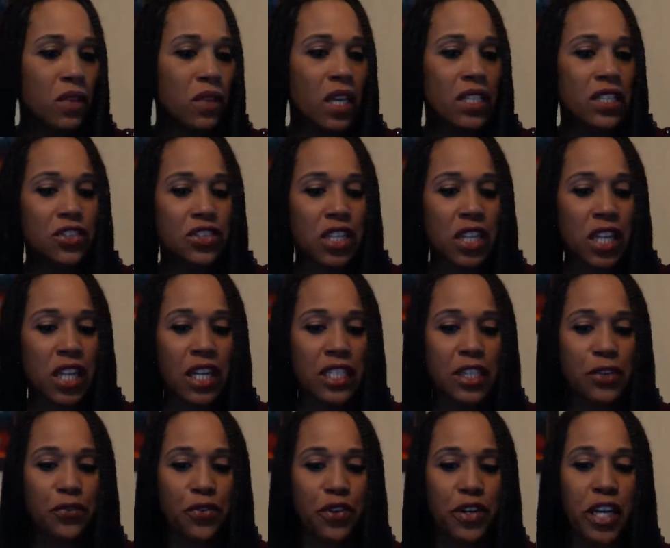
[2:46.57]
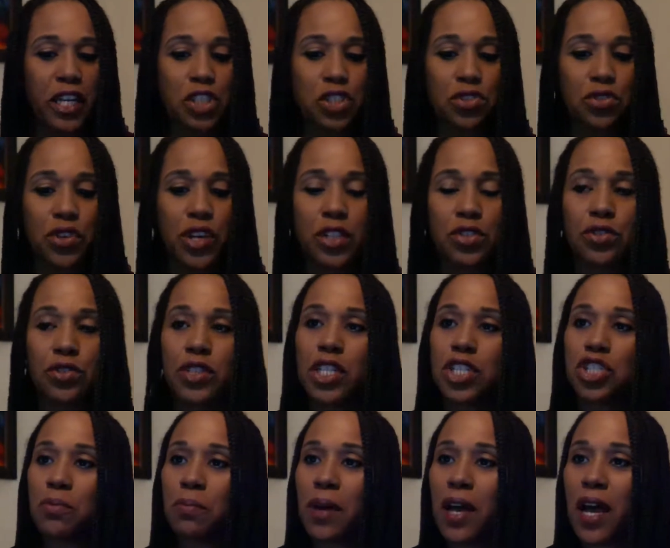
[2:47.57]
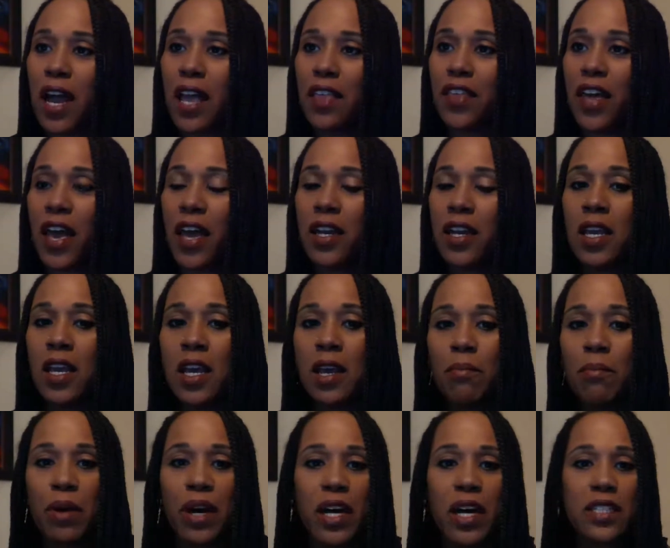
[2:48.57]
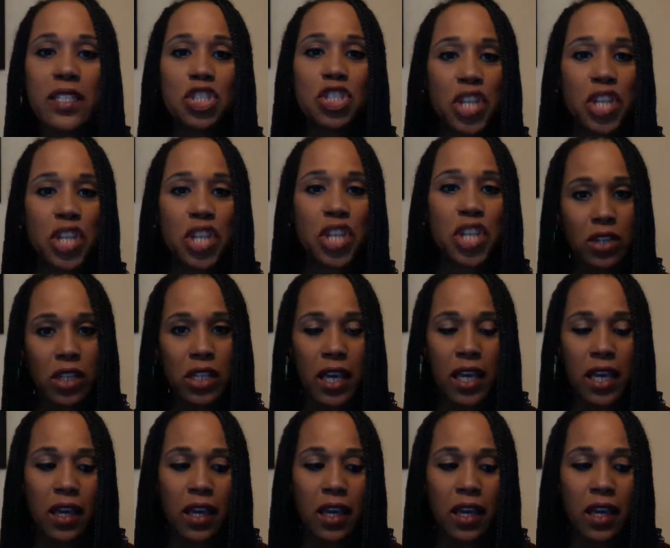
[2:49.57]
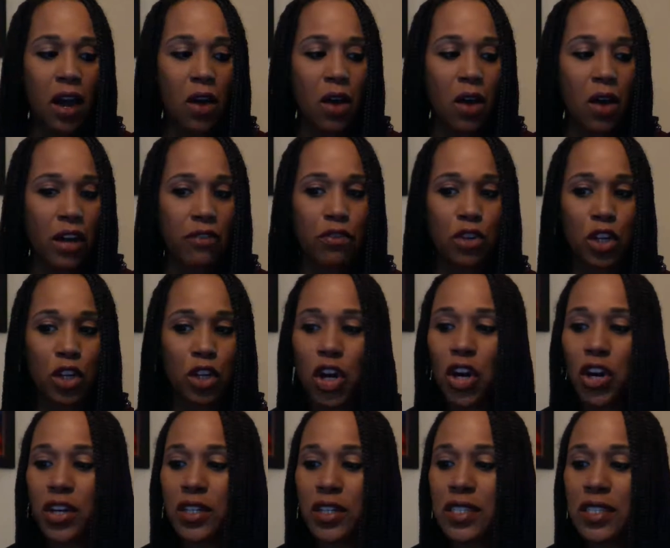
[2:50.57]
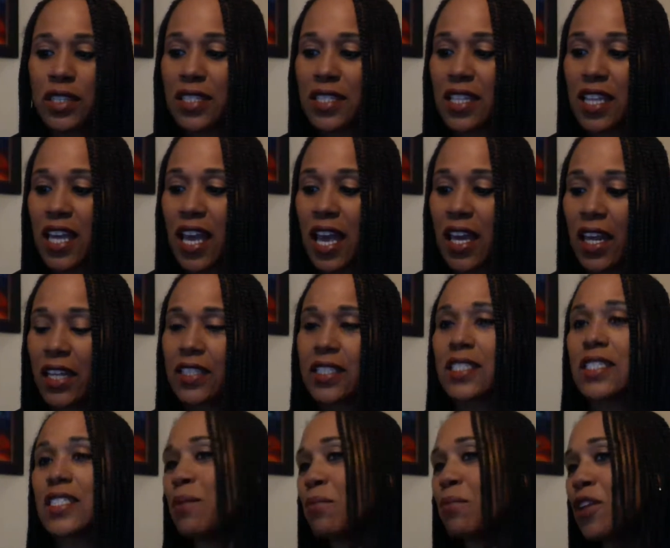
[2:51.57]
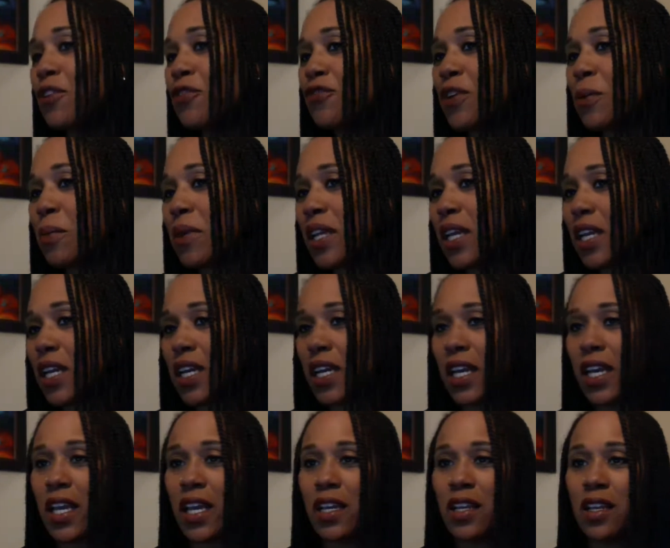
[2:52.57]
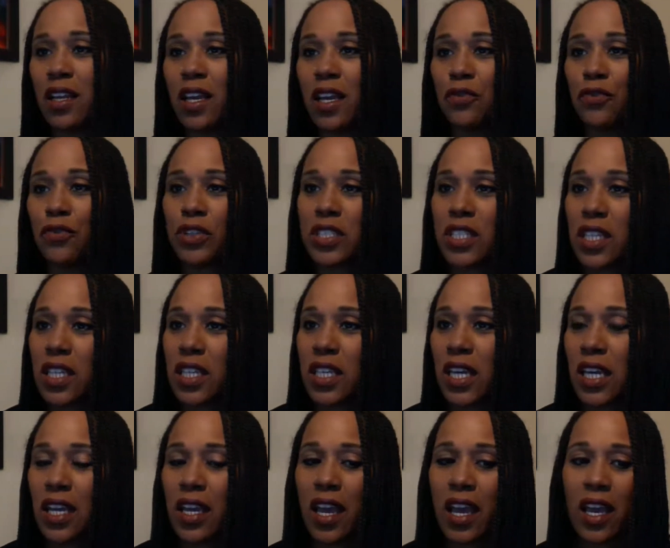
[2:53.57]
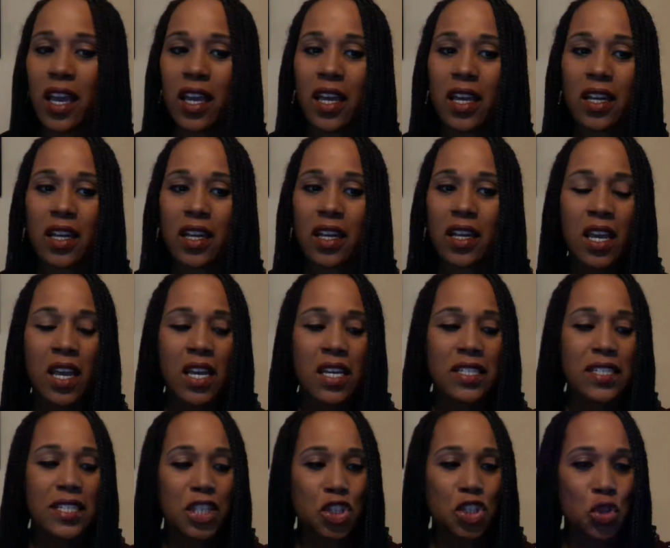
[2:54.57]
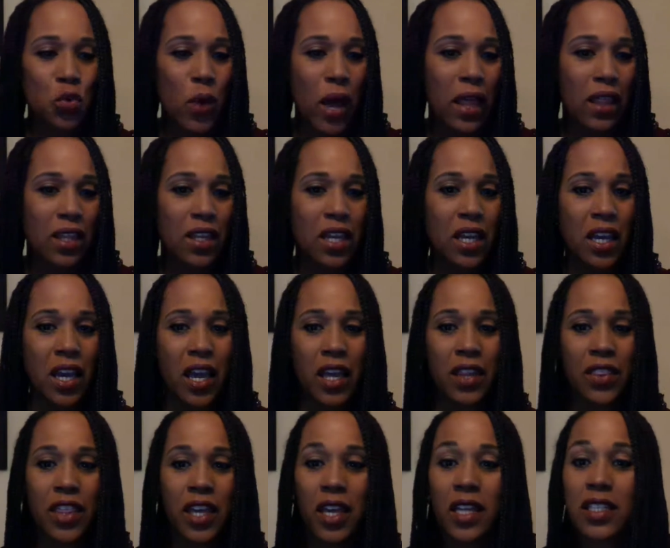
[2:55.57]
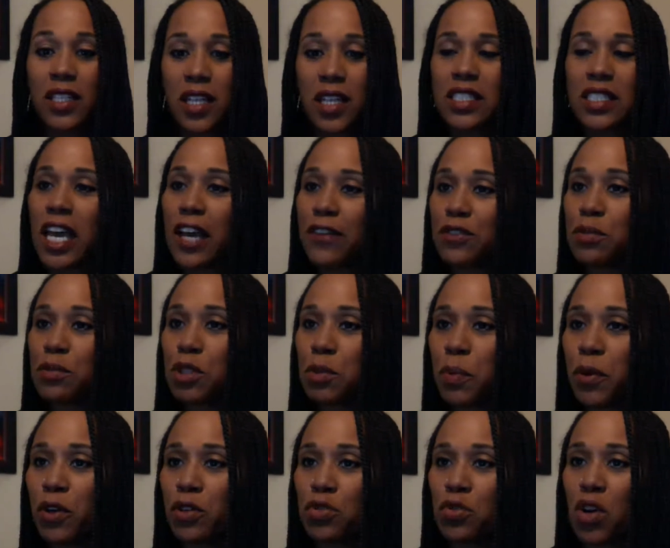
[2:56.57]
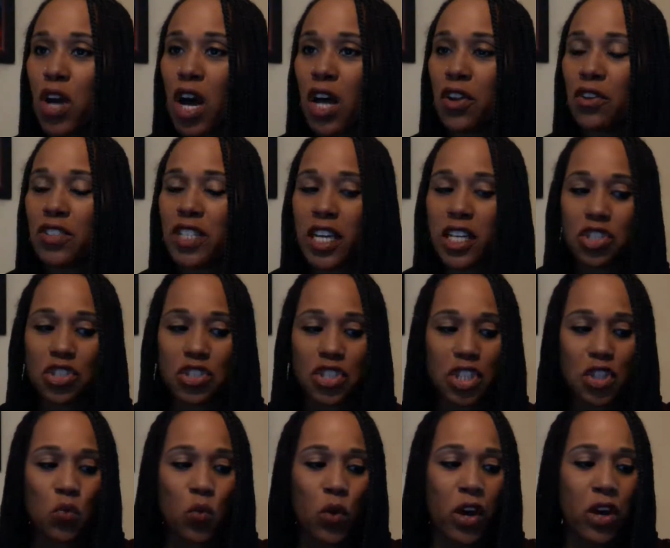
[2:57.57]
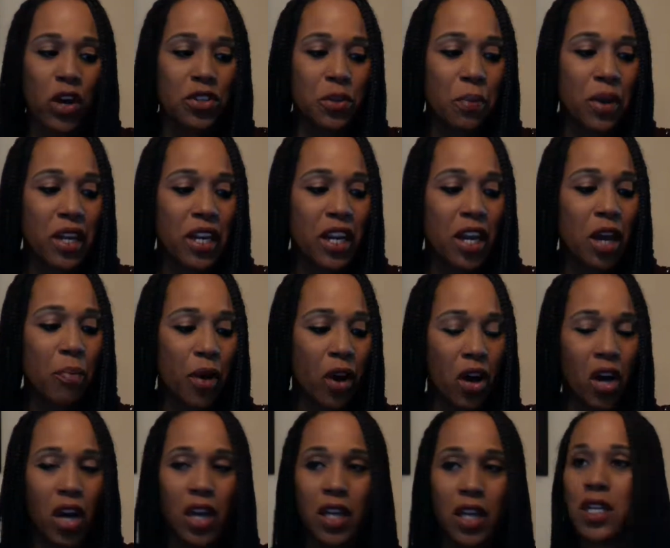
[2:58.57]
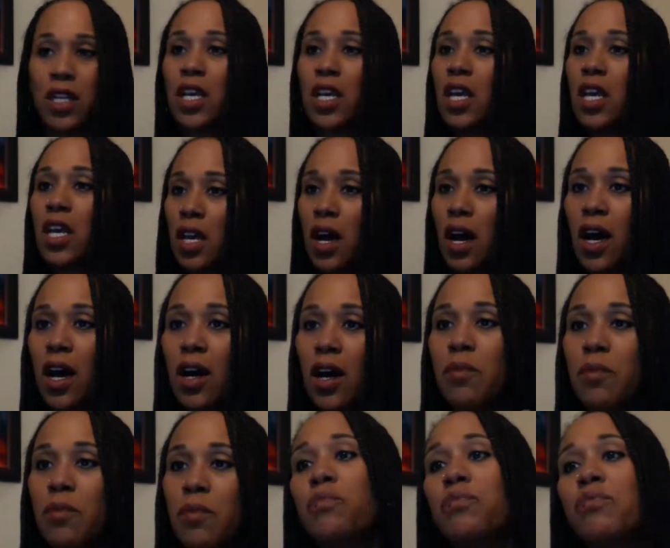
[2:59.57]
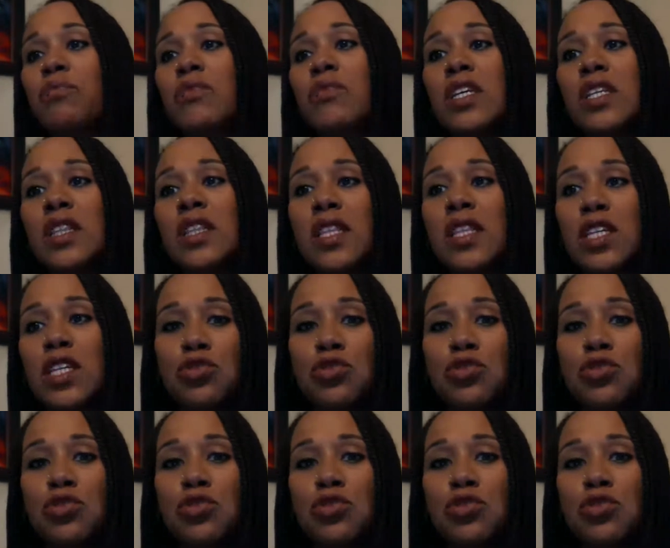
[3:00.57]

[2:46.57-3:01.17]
There's a lot of different history and tradition behind that. But generally, what I've learned is that it's a symbol of femininity and fertility and sensuality, and it does have some spiritual connotations as well, depending upon the